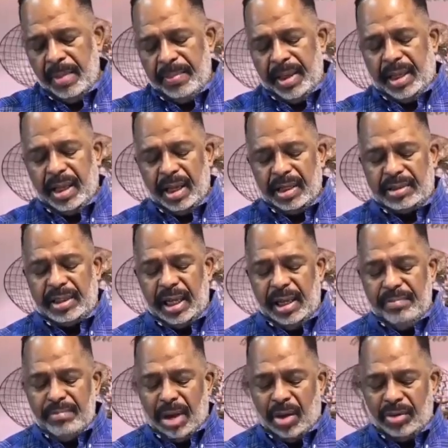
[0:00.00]
Because
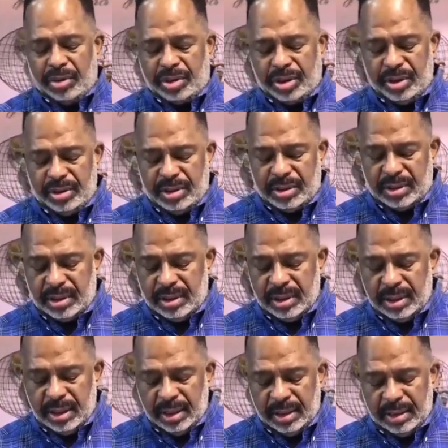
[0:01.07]
emotions,
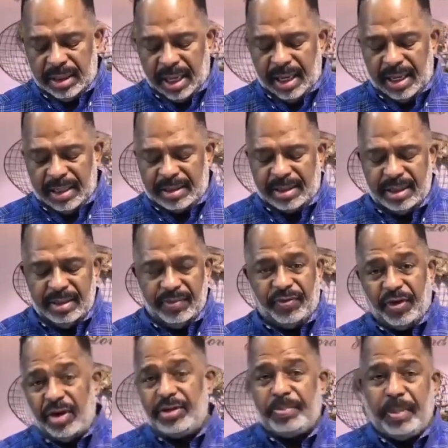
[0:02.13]
now listen,
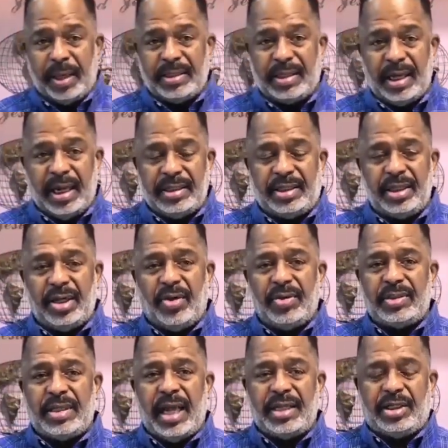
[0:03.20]
first place to let you know
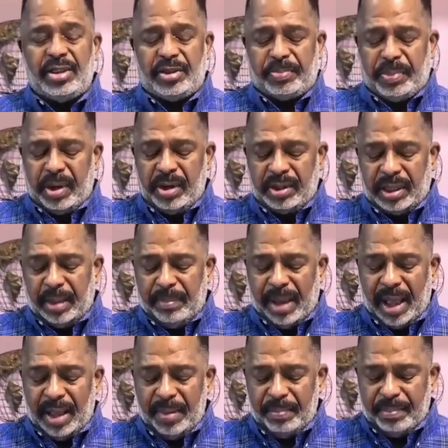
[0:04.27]
it's not your spirit, they're
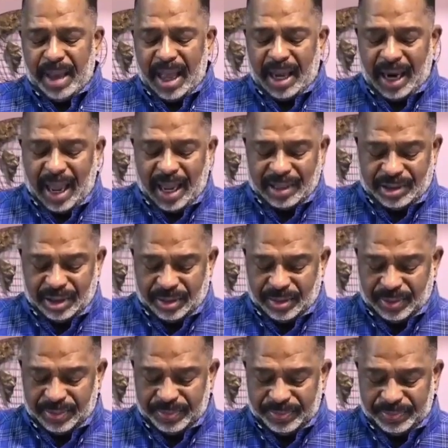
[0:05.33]

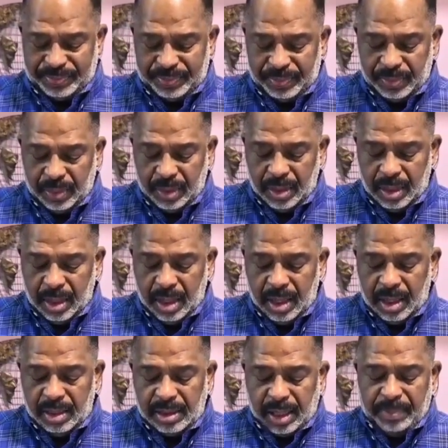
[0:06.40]
biological.
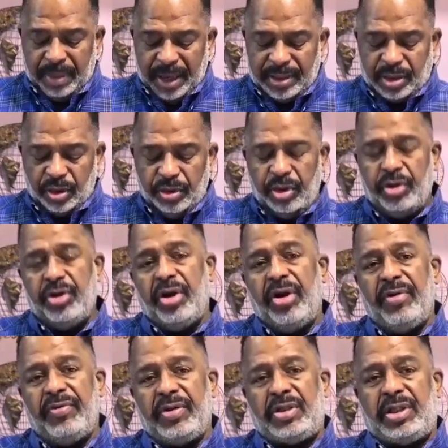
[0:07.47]
They're based on your
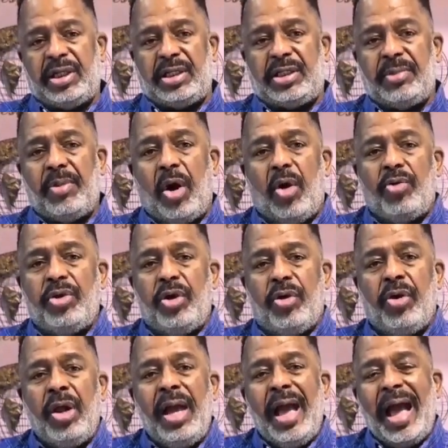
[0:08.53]
nervous system,
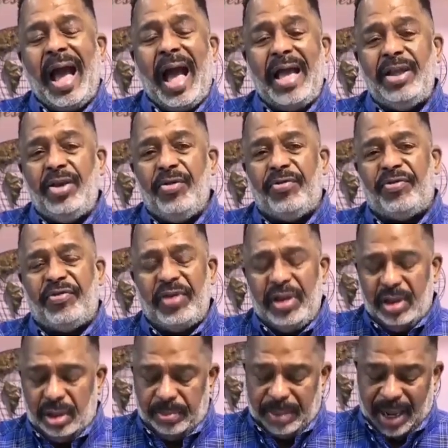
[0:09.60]
on how you
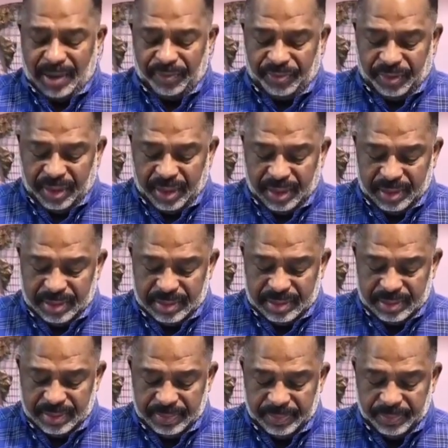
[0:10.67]
feel about
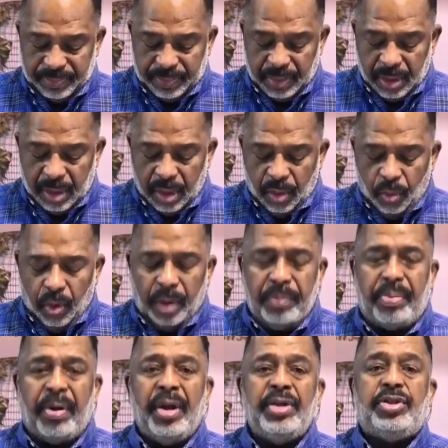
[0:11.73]
things. What
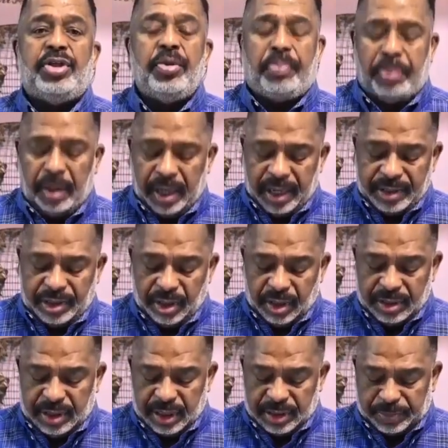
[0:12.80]
brings you pleasure or
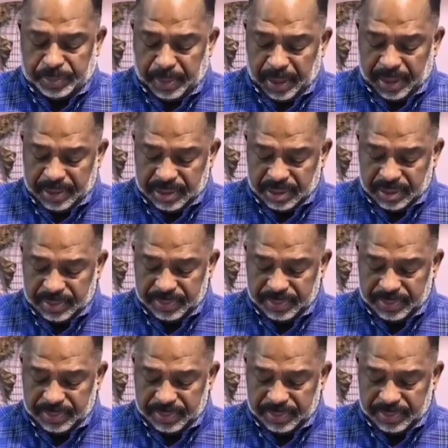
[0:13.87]
displeasure?